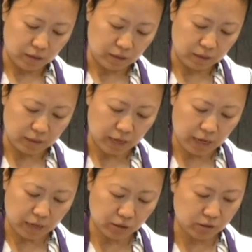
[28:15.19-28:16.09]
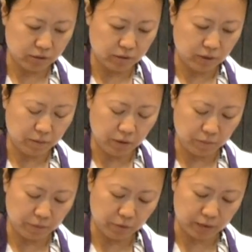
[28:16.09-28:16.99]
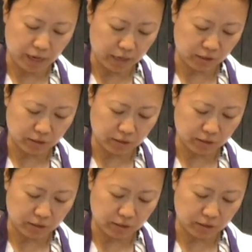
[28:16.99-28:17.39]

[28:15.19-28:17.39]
A dash, a little bit more dash.